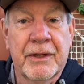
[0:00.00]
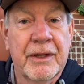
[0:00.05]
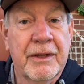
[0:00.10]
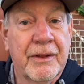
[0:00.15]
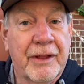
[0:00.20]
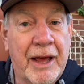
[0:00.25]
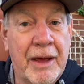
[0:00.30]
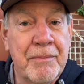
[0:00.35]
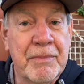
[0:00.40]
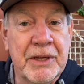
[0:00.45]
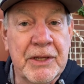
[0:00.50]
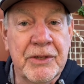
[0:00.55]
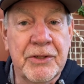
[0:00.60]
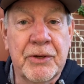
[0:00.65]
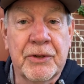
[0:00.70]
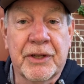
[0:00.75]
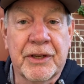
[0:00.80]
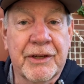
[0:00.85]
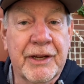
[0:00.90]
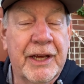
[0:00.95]
That means you
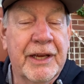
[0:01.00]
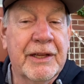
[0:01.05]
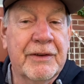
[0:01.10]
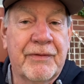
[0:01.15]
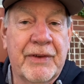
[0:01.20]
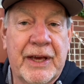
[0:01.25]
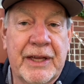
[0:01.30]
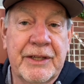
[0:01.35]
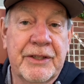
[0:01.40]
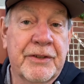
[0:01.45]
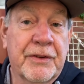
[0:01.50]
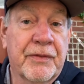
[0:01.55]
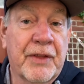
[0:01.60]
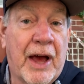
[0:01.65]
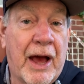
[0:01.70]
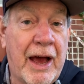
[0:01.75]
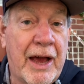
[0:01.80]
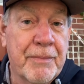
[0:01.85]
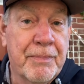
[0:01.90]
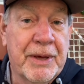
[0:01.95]
can take advantage of the
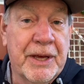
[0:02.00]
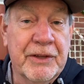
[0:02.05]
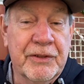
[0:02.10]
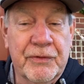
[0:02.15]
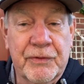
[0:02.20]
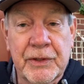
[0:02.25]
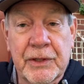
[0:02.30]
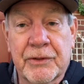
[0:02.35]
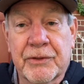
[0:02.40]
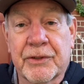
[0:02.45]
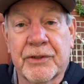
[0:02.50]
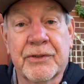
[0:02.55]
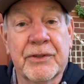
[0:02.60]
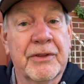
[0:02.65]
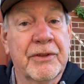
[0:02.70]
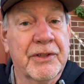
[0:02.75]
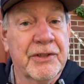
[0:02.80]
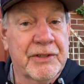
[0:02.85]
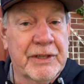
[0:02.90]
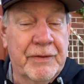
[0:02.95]
high-pass filters,
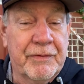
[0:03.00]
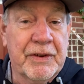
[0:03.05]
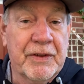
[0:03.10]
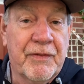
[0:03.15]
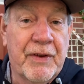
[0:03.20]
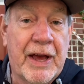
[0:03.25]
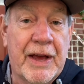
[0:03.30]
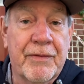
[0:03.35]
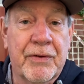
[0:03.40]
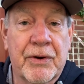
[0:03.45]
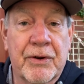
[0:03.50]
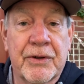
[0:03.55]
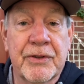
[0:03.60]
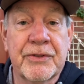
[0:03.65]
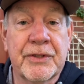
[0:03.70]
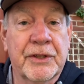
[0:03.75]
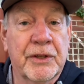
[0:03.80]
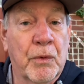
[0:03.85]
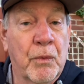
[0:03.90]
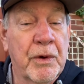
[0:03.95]
the 75 Hz
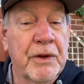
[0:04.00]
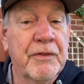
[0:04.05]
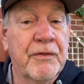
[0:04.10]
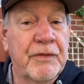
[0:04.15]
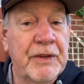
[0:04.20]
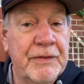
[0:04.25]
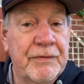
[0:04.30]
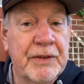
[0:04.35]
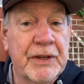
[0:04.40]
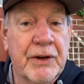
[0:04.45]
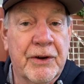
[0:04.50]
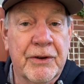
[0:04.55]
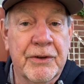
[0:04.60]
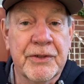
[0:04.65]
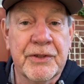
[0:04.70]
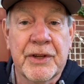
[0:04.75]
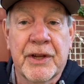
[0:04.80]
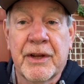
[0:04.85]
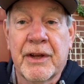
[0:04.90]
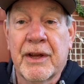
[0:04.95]
and the 150 Hz,